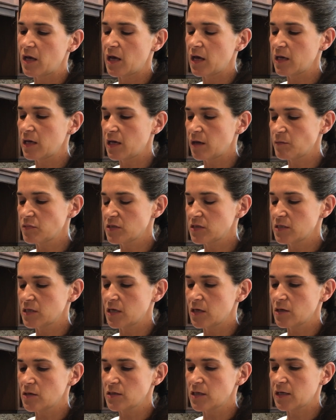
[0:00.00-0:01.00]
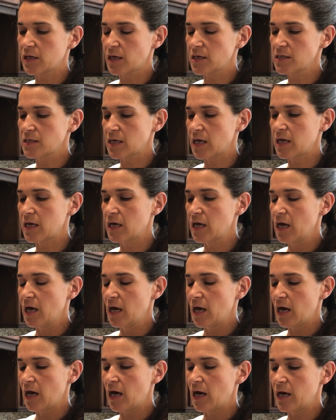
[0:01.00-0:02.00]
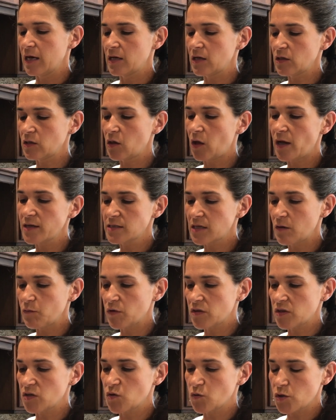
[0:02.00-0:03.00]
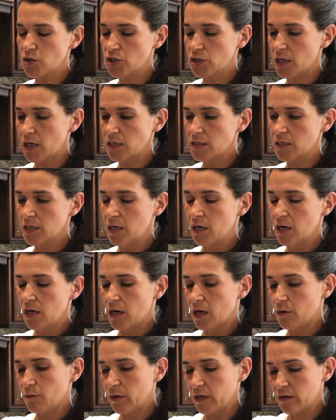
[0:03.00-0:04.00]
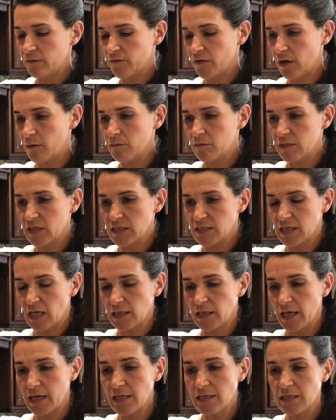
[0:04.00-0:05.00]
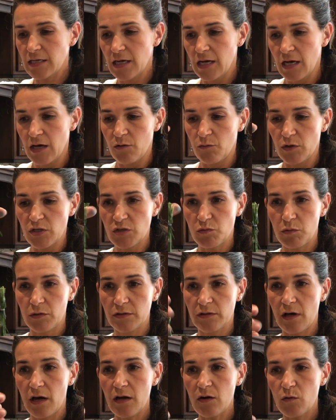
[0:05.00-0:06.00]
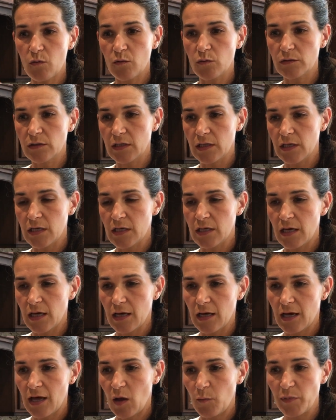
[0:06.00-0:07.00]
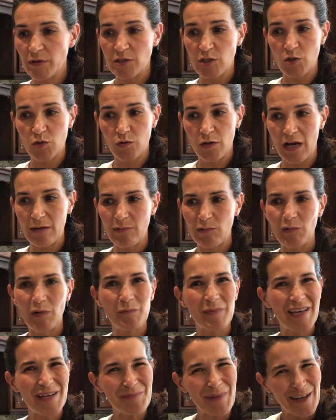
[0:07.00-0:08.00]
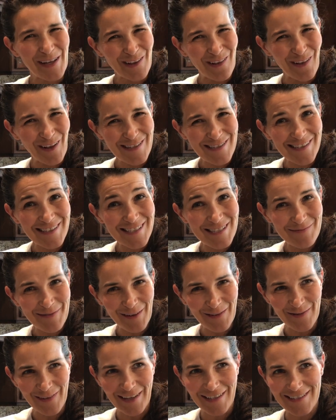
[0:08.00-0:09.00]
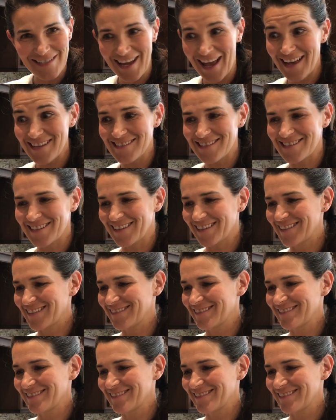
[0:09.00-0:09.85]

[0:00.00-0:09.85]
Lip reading: hang it upstairs, like I said, in a closet with the door shut, away from the sunlight, which will not only help it to dry, but will make my closet smell fantastic.